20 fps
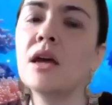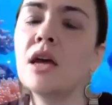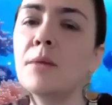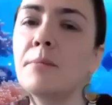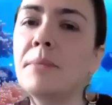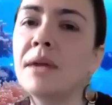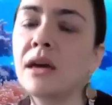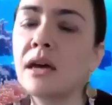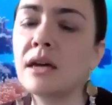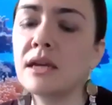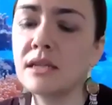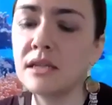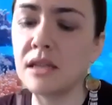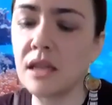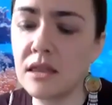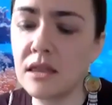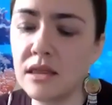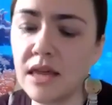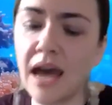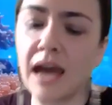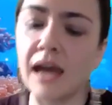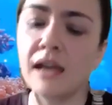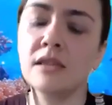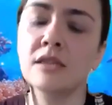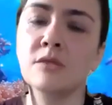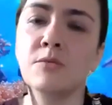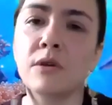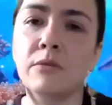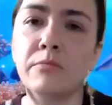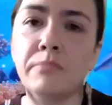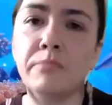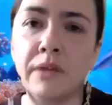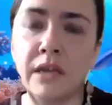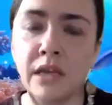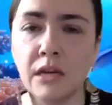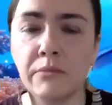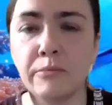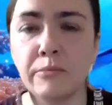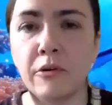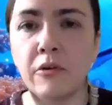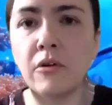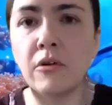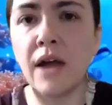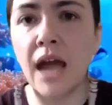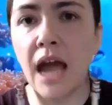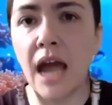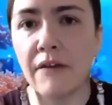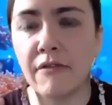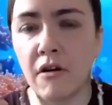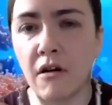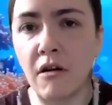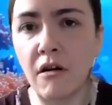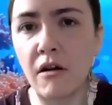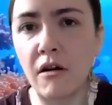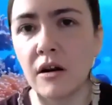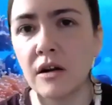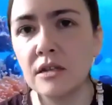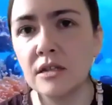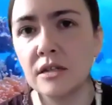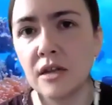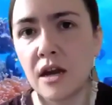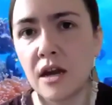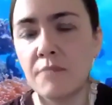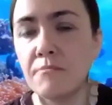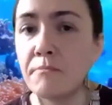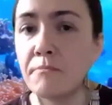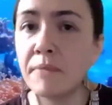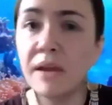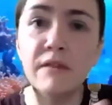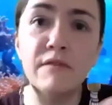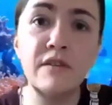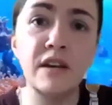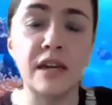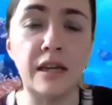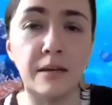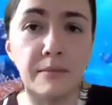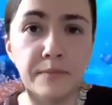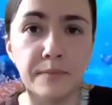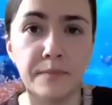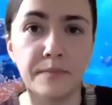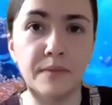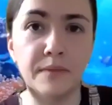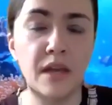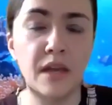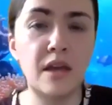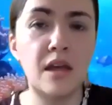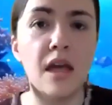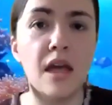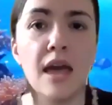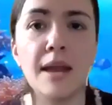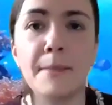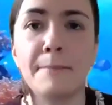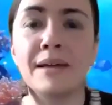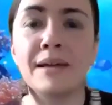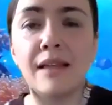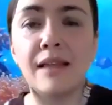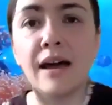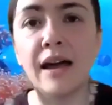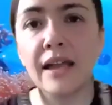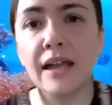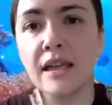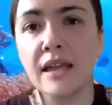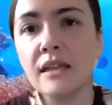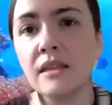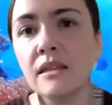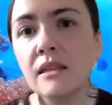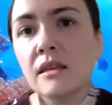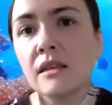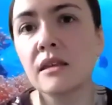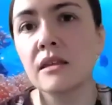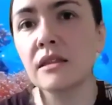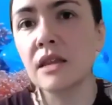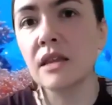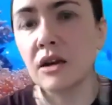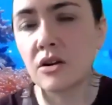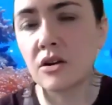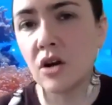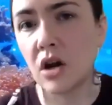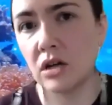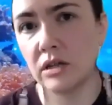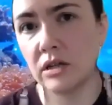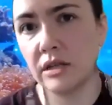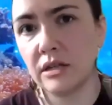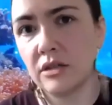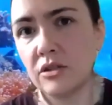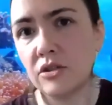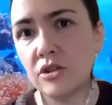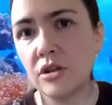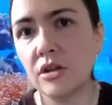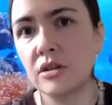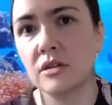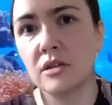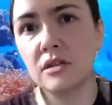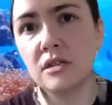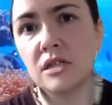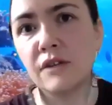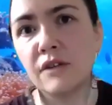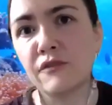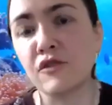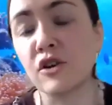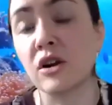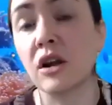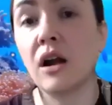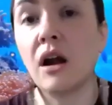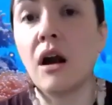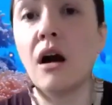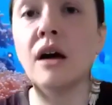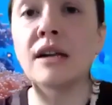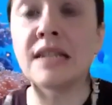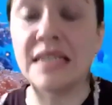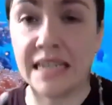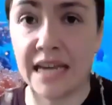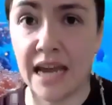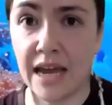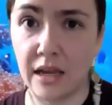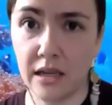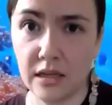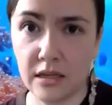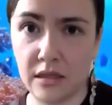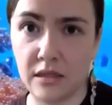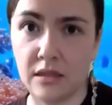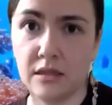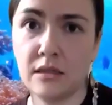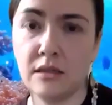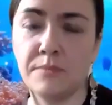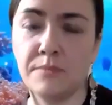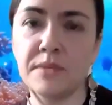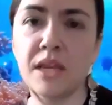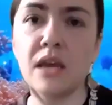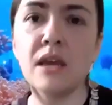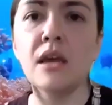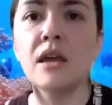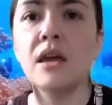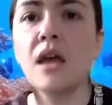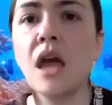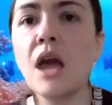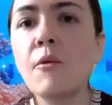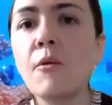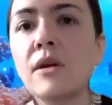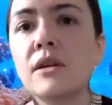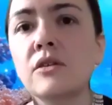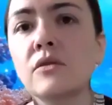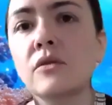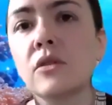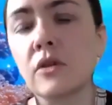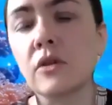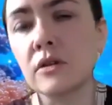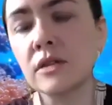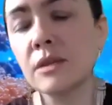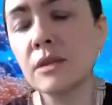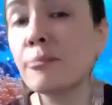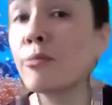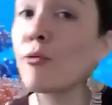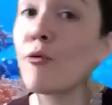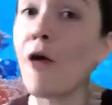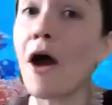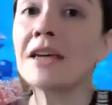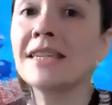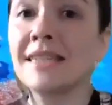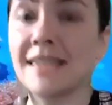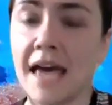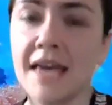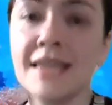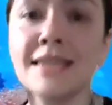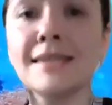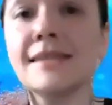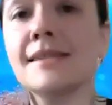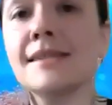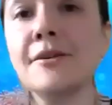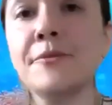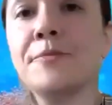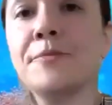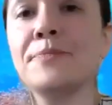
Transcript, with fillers: because that's where people have a hard time pivoting and applying their knowledge to different contexts. And when you learn the process,